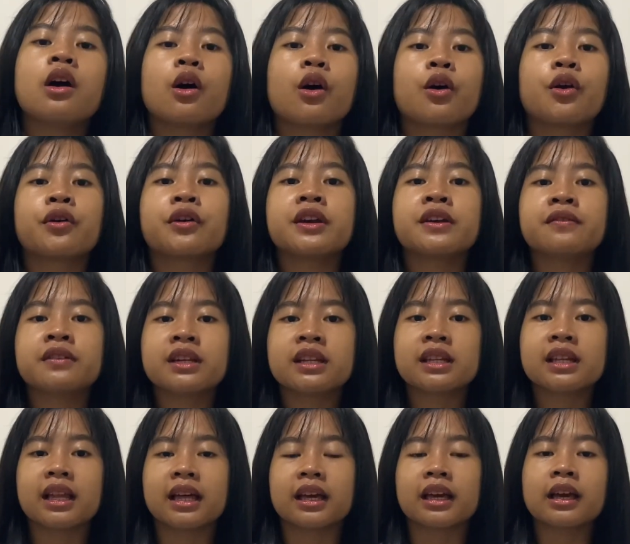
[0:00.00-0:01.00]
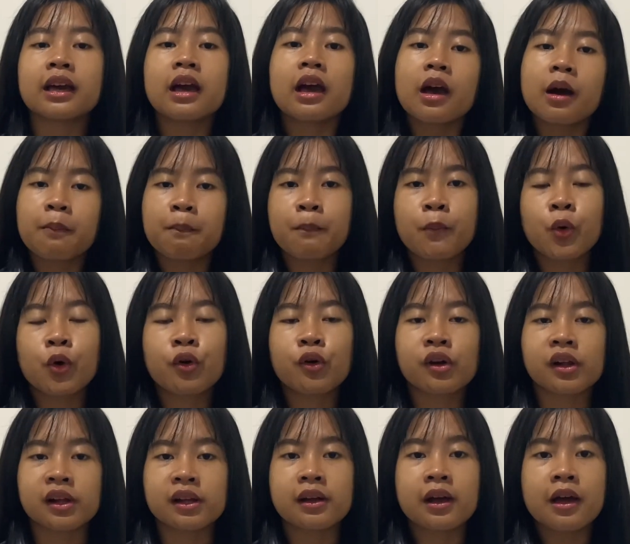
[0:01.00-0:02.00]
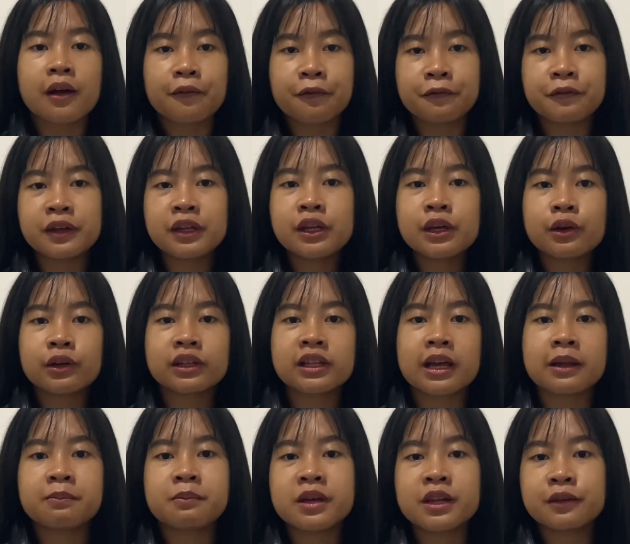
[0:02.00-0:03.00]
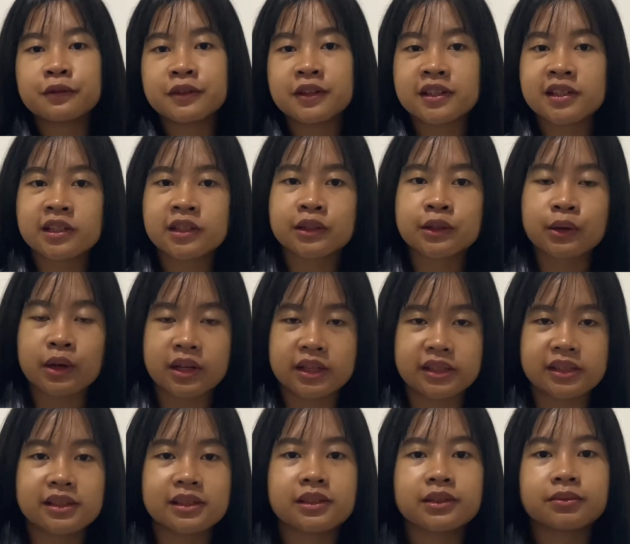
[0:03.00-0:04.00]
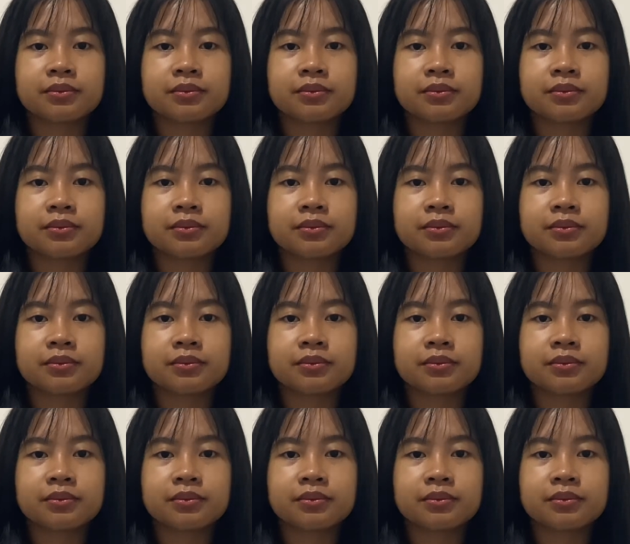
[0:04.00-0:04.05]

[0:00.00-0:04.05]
or even more video that beneficial to us